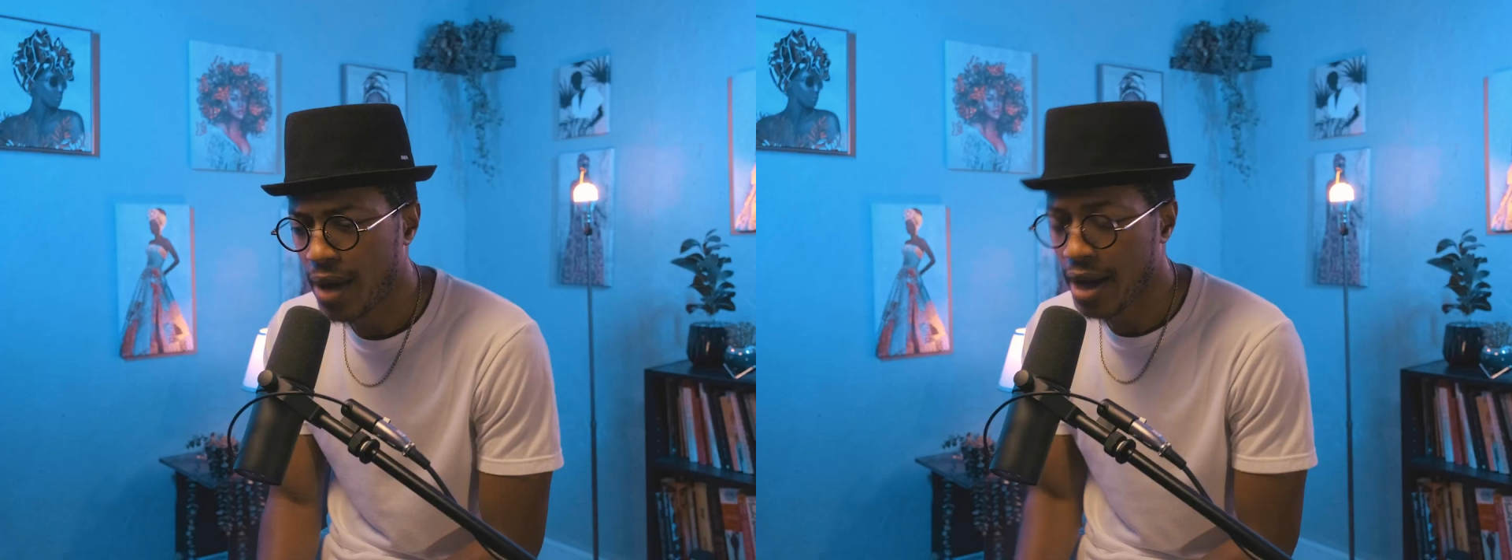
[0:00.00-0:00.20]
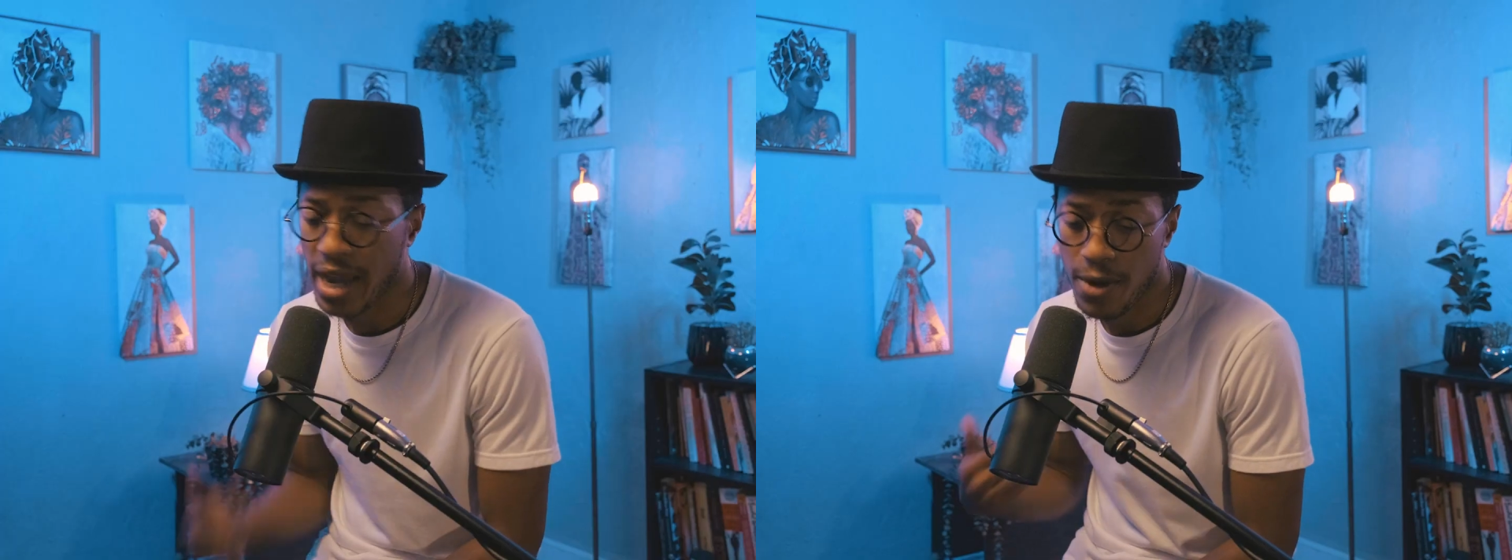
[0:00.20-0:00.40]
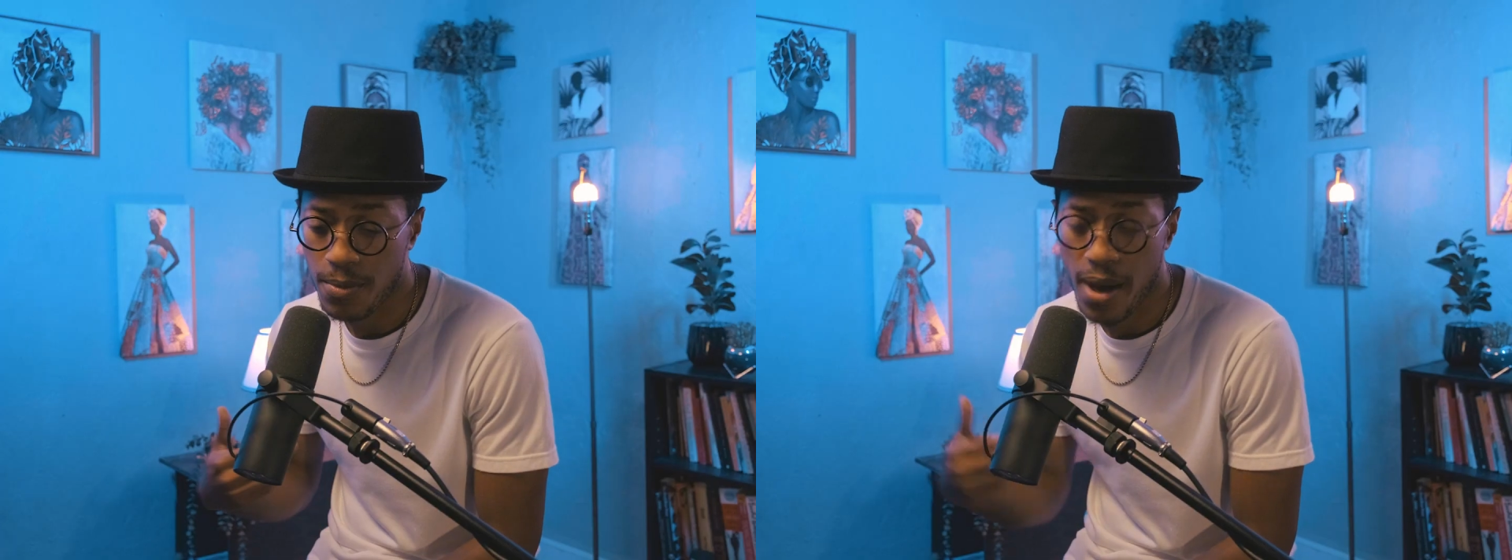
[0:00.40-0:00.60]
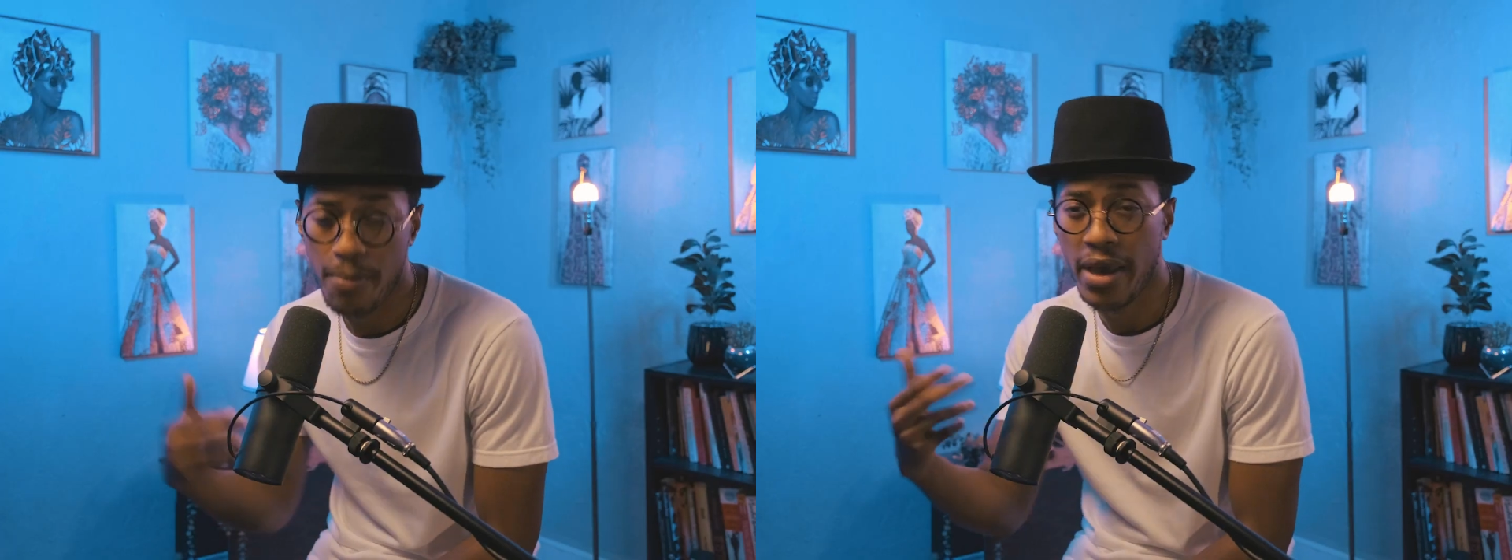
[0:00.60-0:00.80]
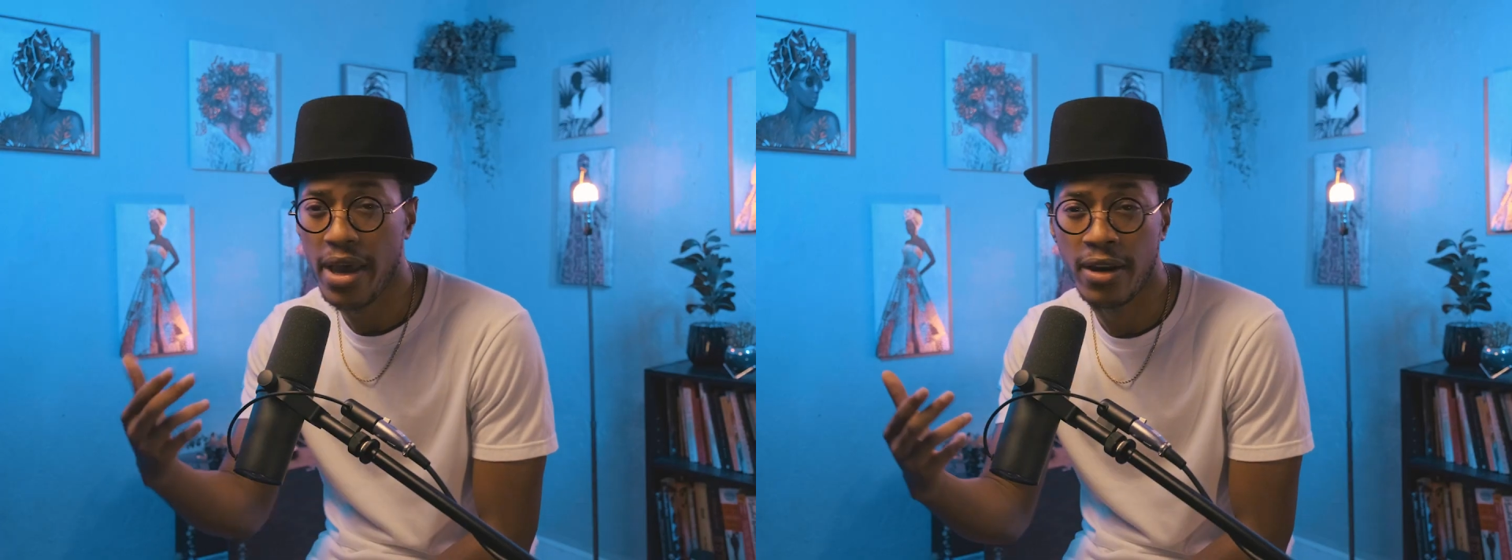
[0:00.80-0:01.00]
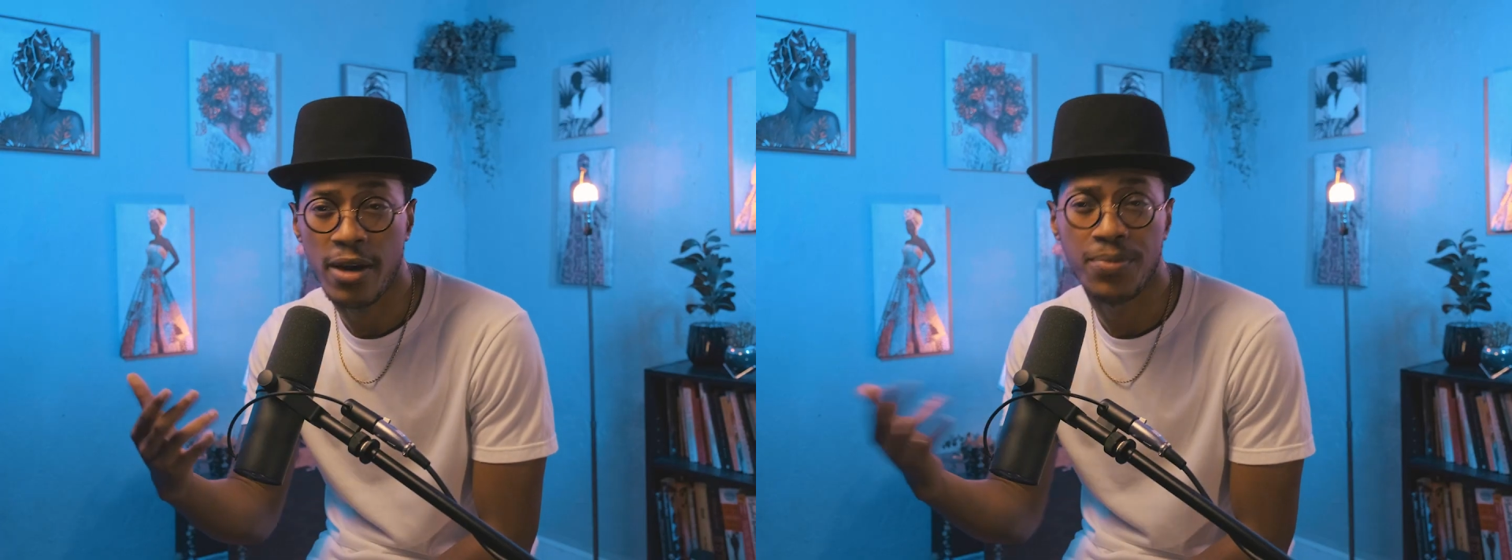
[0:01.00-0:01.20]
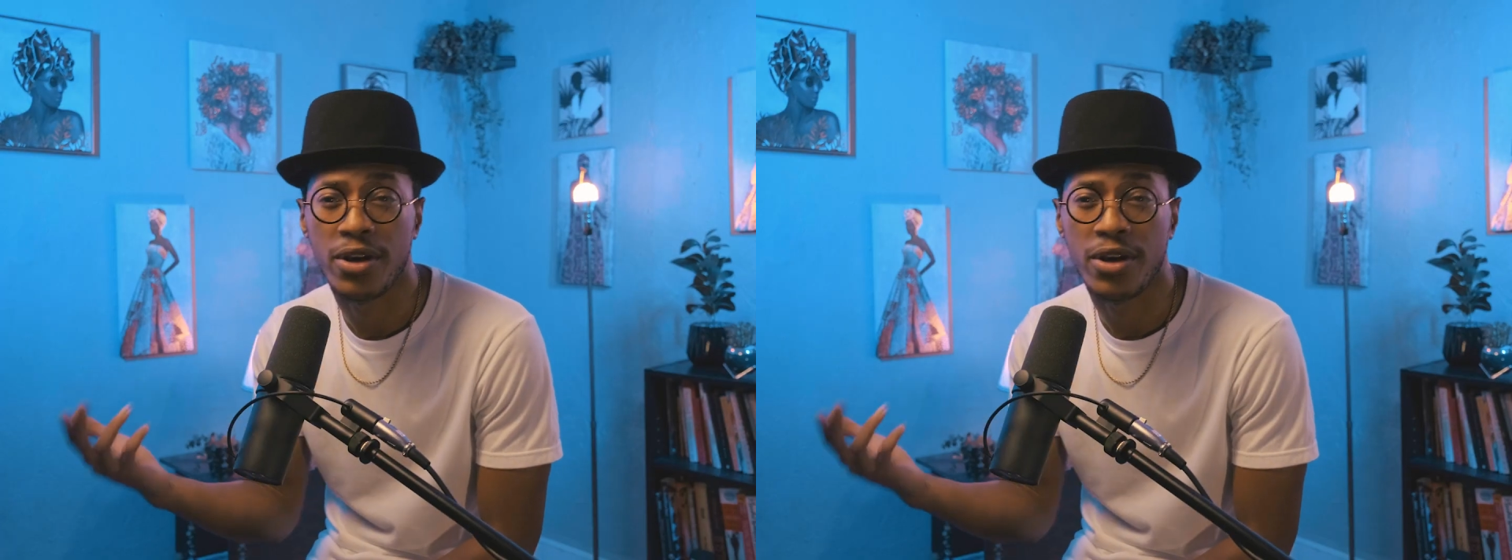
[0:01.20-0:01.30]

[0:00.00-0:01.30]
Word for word: I carry my pain up